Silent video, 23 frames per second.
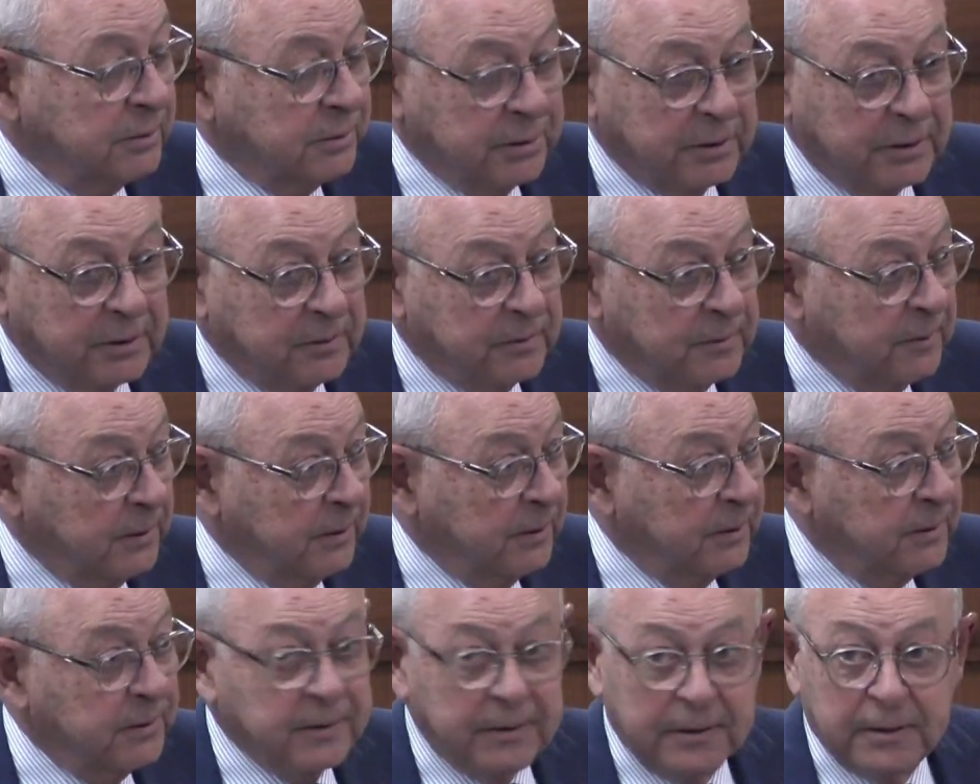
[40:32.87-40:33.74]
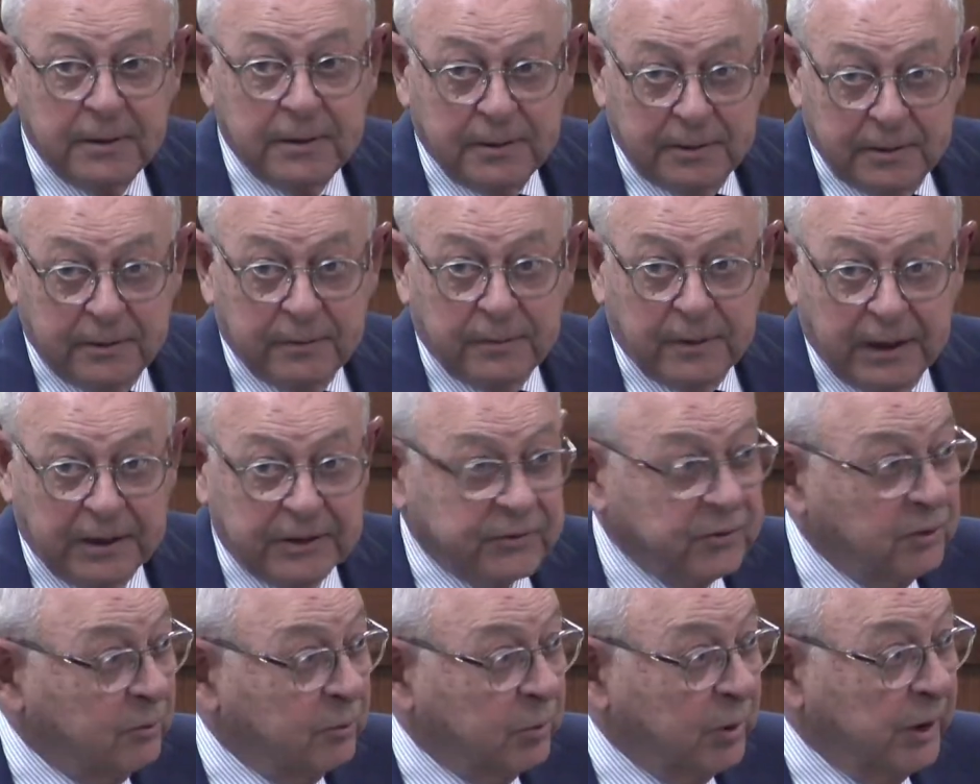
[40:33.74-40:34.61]
So
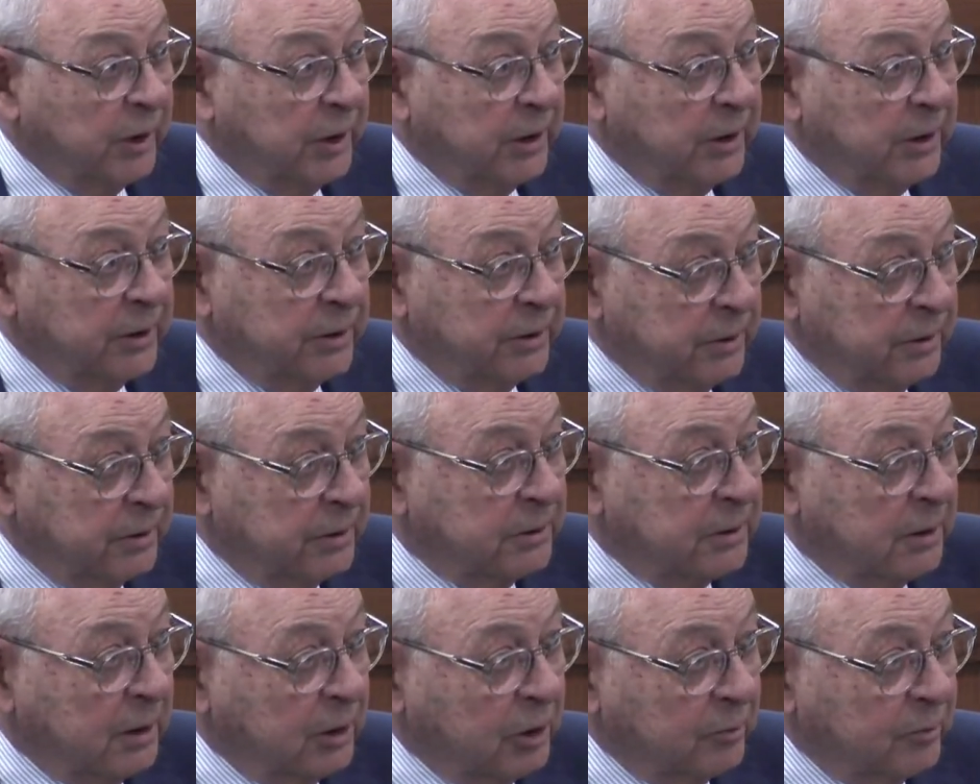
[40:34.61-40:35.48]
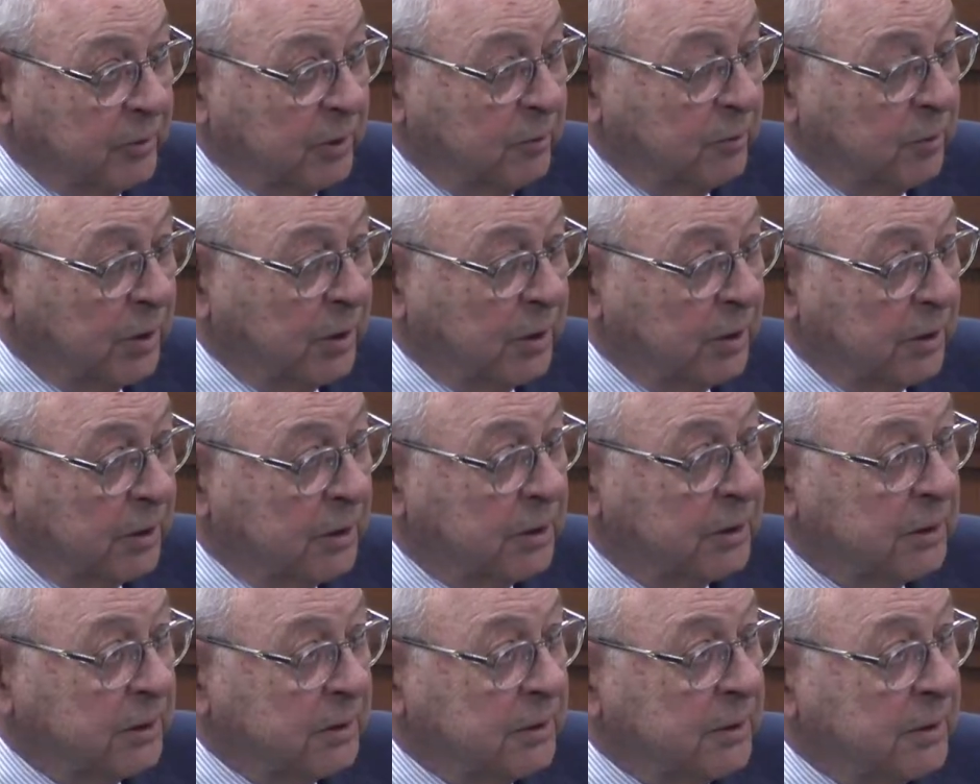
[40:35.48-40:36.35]
thanks for bringing it to us. Alderman
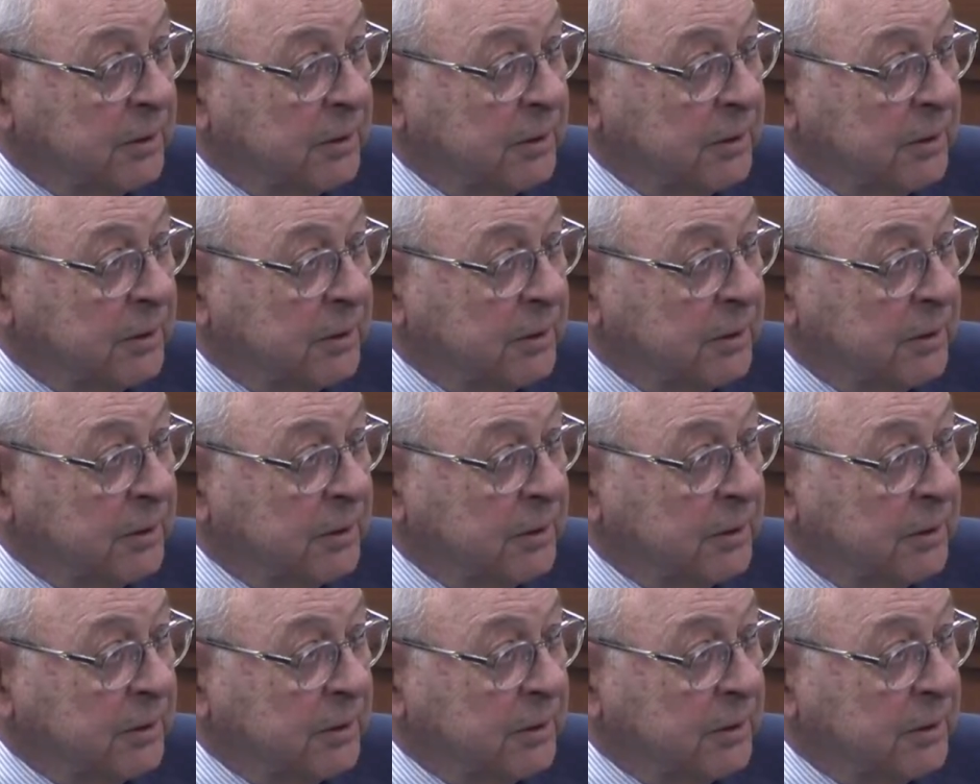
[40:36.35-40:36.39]
Berger.